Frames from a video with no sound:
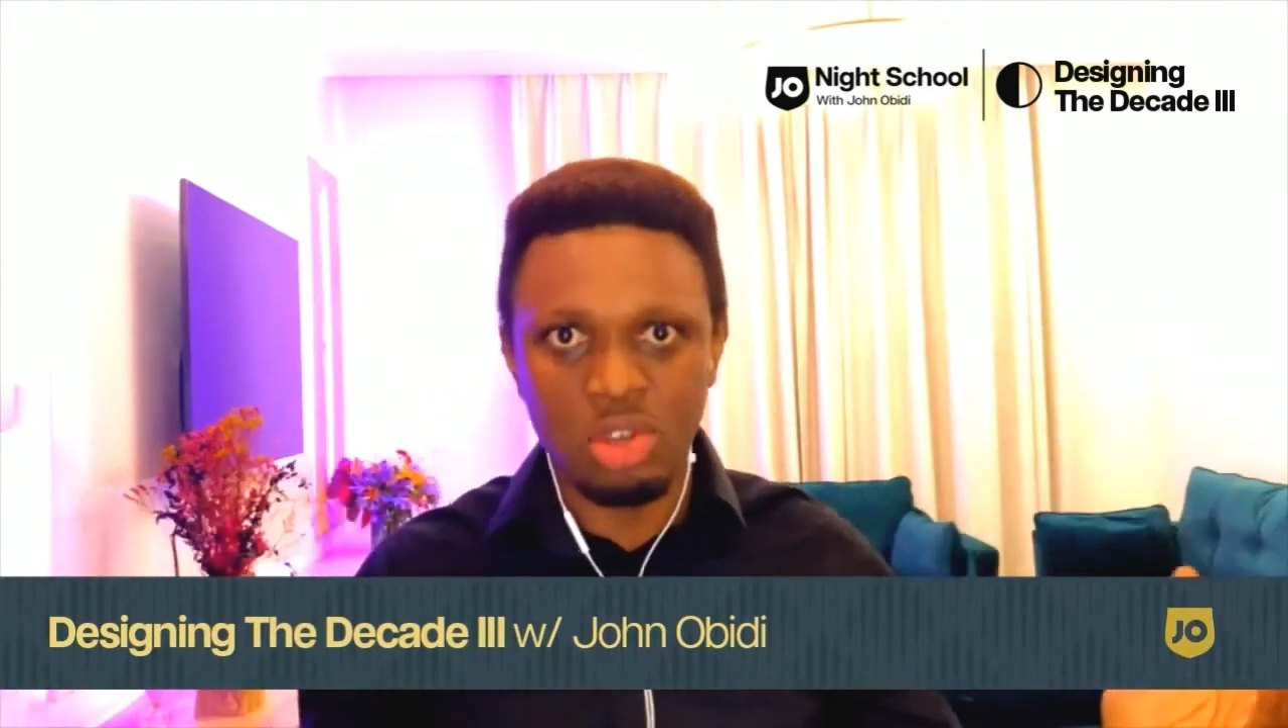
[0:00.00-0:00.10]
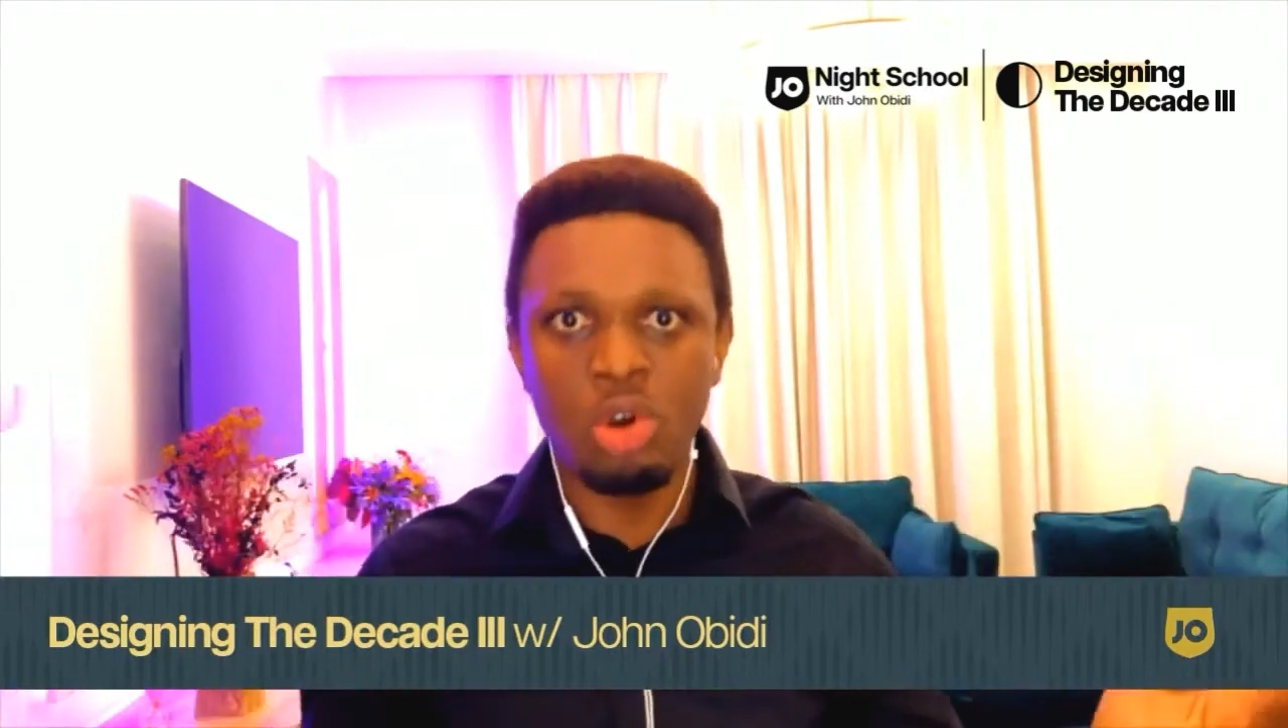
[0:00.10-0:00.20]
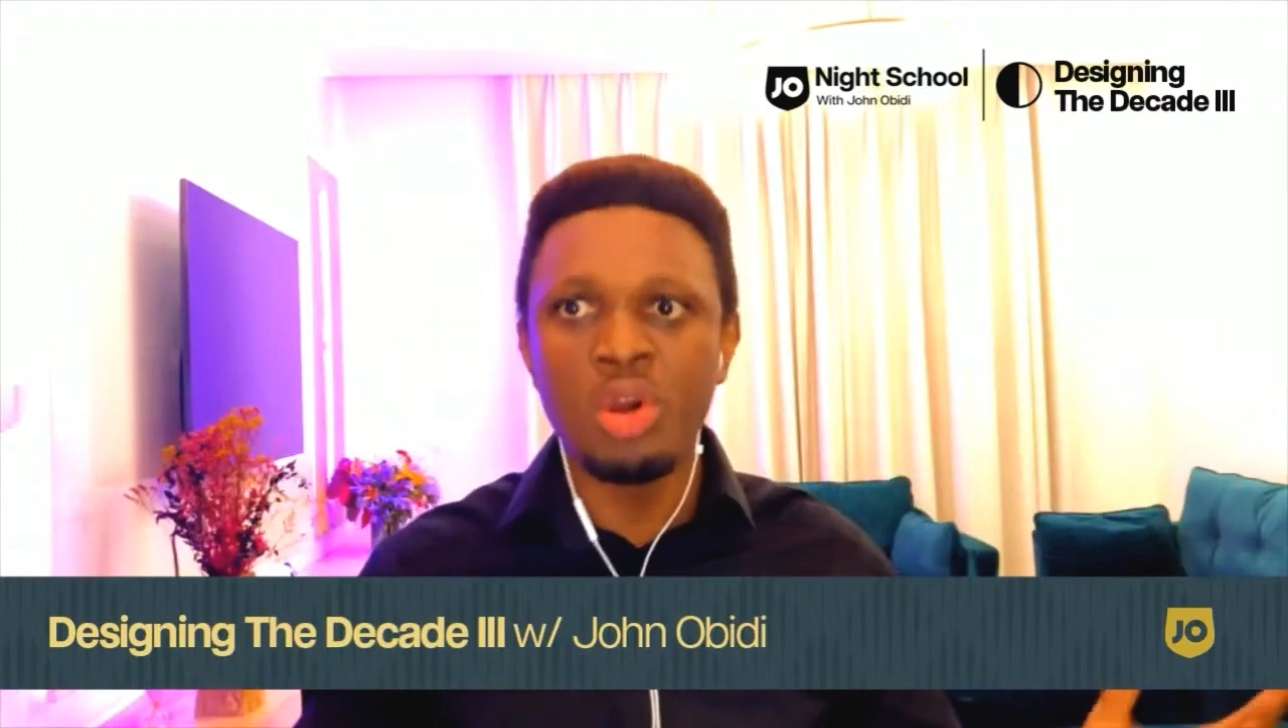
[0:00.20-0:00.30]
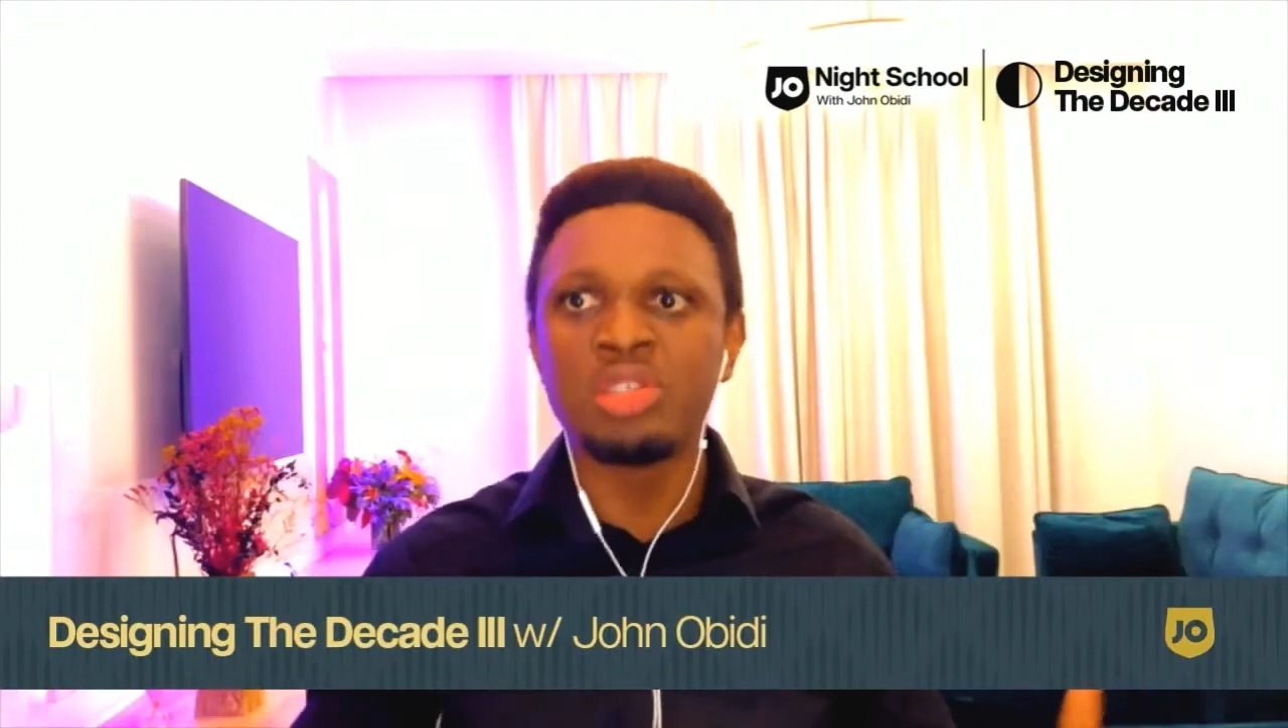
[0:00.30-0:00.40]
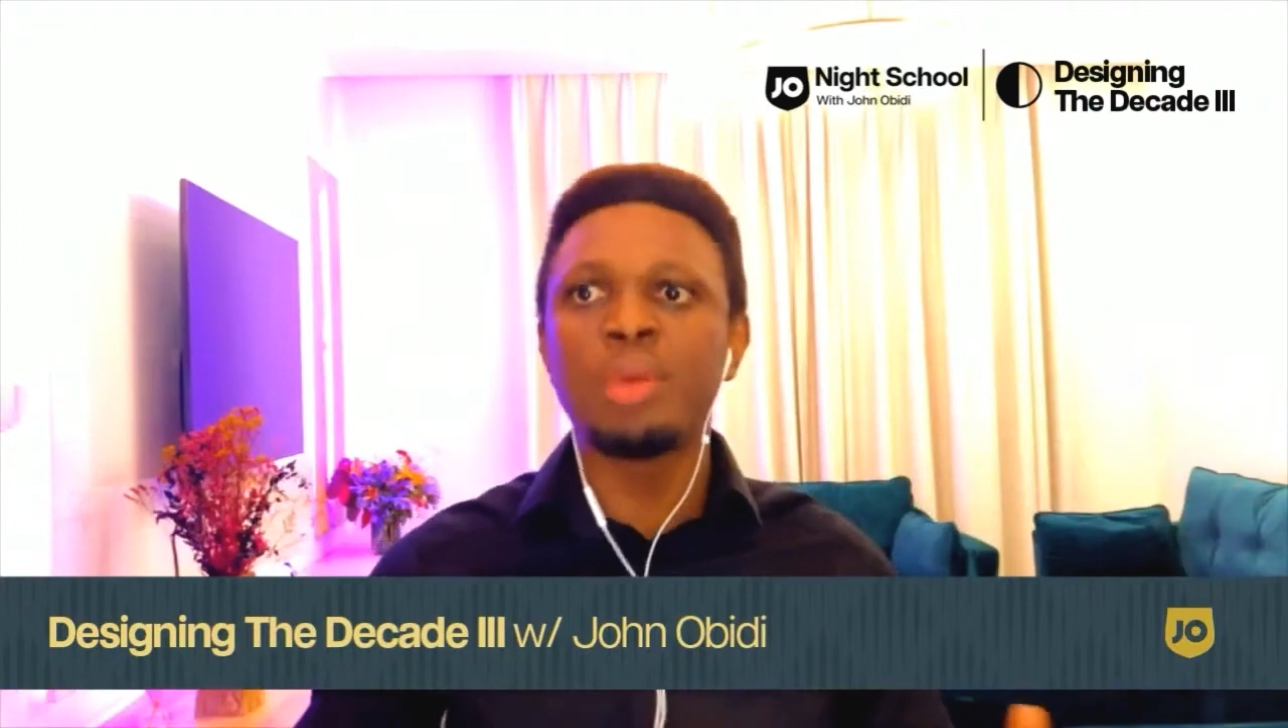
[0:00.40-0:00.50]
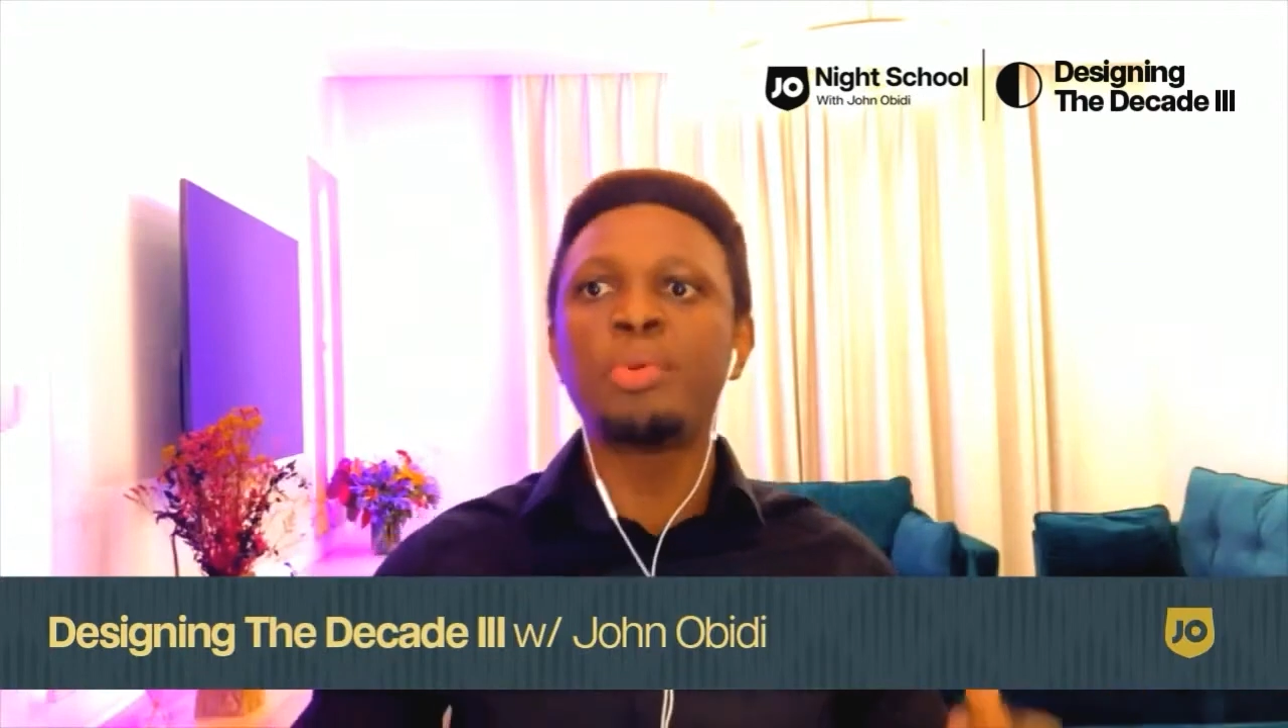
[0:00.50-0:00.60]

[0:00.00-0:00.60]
Oh, is it